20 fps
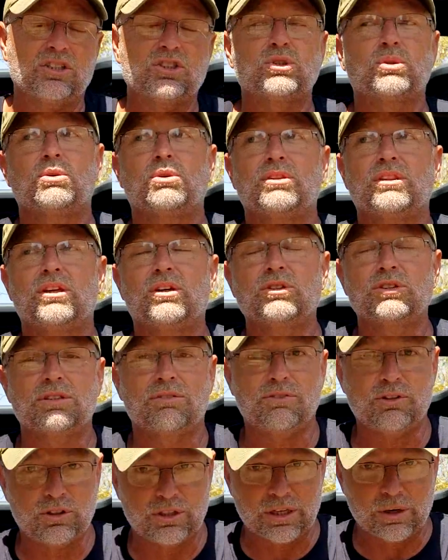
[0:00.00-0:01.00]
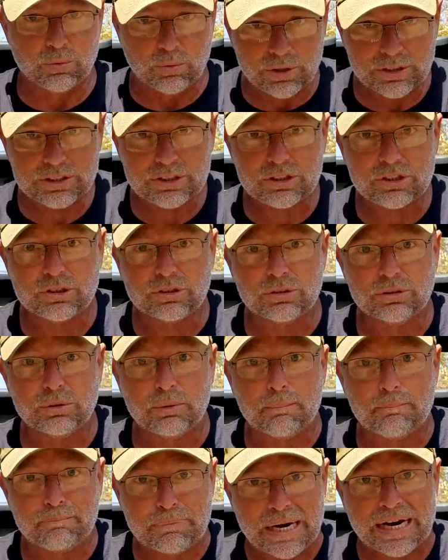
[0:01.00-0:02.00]
or those of you that want to
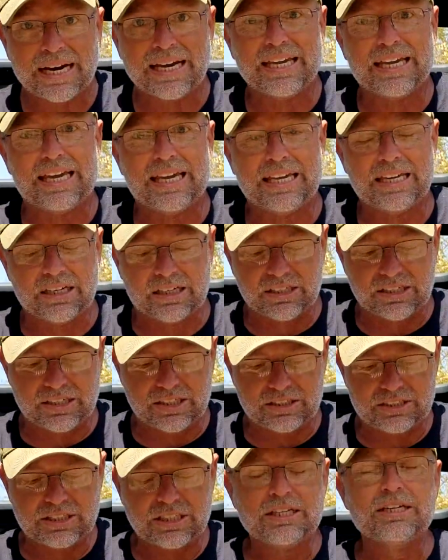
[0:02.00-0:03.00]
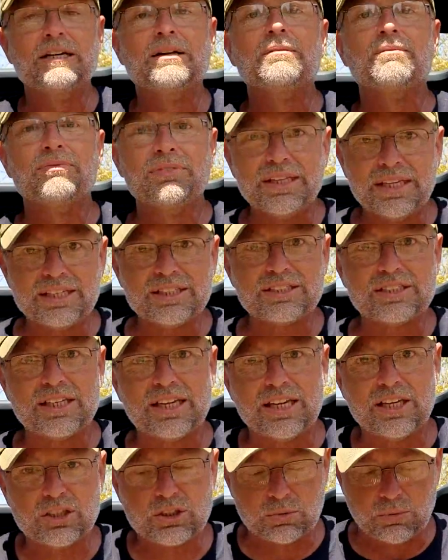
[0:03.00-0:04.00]
buy ARs, this
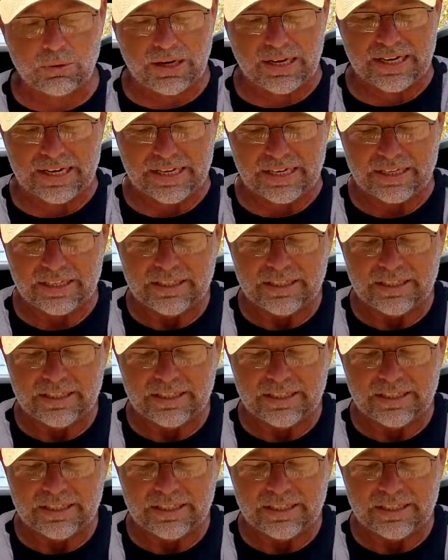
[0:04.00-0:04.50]
is why.